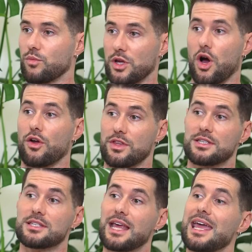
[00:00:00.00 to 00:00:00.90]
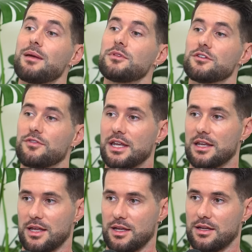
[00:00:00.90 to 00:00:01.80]
We sure. are the same
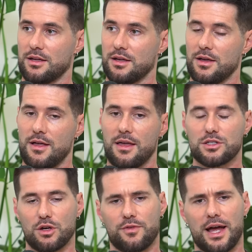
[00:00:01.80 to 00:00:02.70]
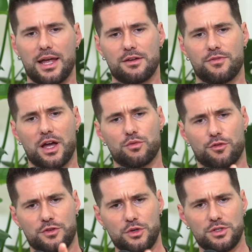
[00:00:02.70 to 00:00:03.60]
divinity. So if I if I
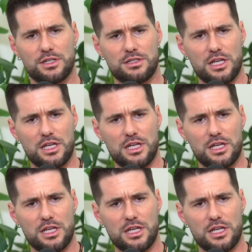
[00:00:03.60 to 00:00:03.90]
refuse to